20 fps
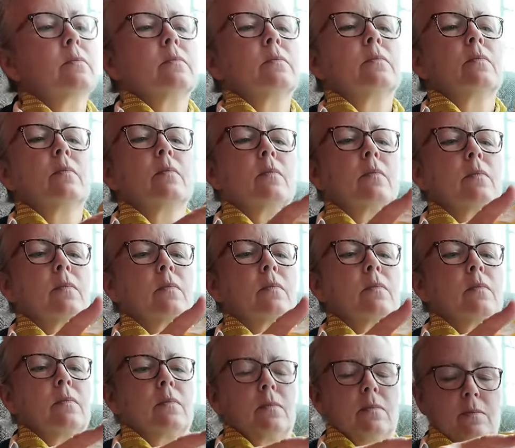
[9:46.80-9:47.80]

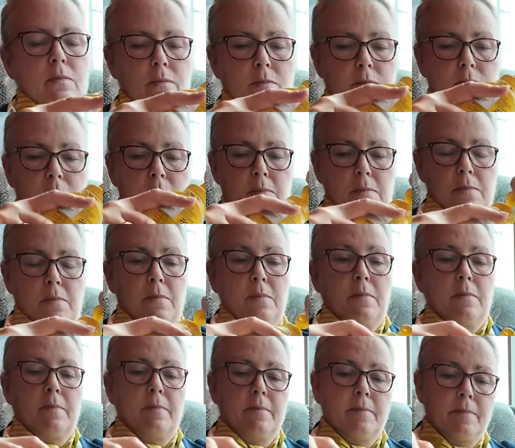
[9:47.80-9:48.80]

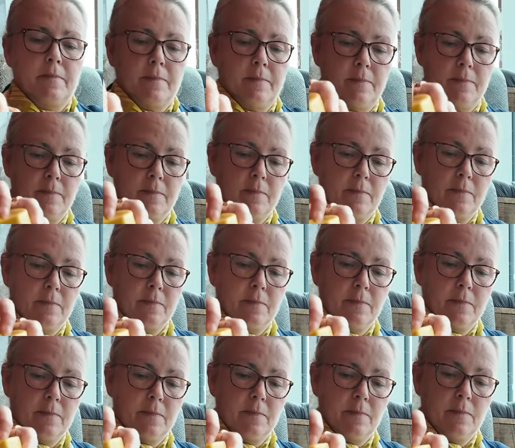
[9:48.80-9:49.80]

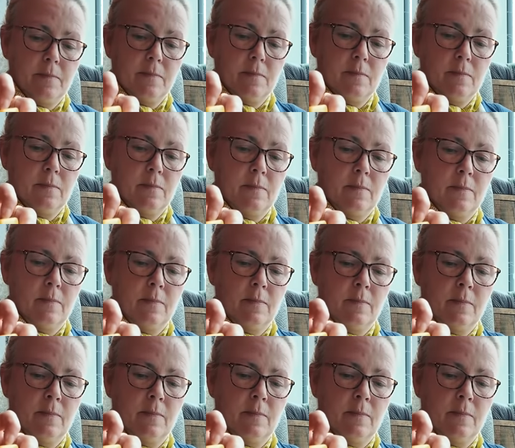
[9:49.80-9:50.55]
[no speech]